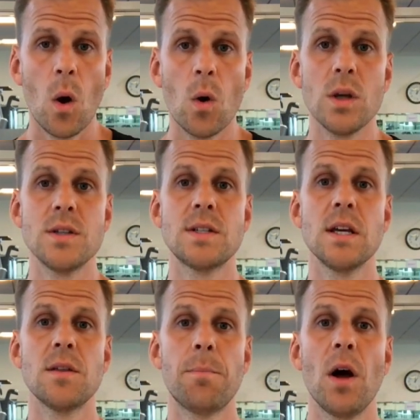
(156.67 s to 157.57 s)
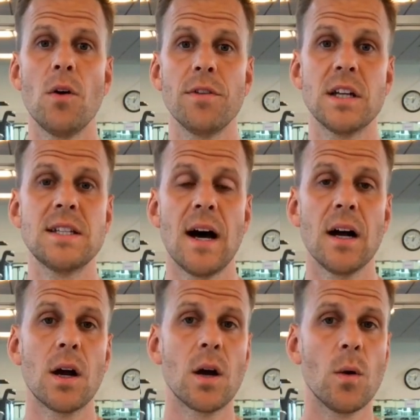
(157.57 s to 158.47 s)
or you see the pelvic
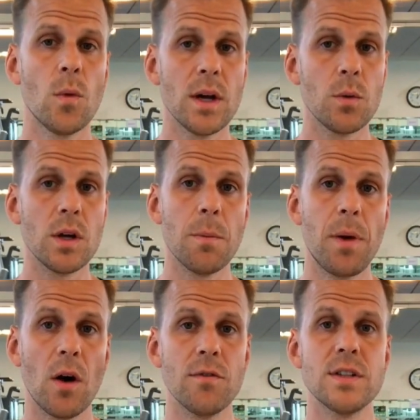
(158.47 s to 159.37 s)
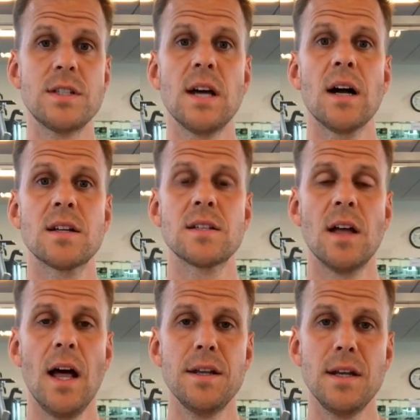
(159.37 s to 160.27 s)
tuck where your pelvis
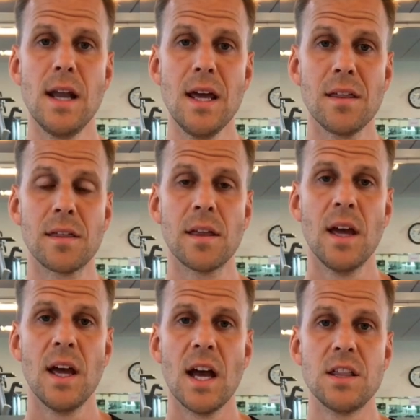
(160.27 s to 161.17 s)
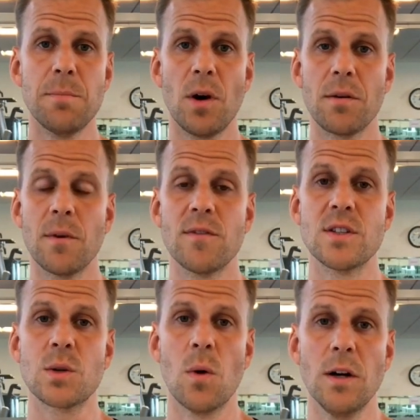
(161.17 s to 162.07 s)
tucks underneath at the bottom of the
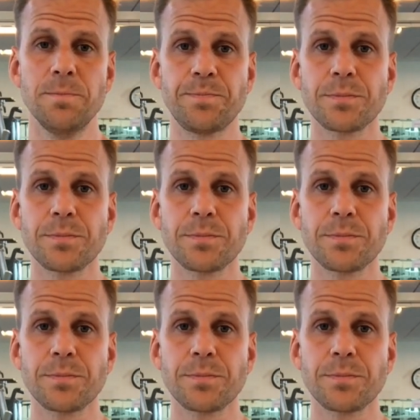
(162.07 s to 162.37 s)
squat,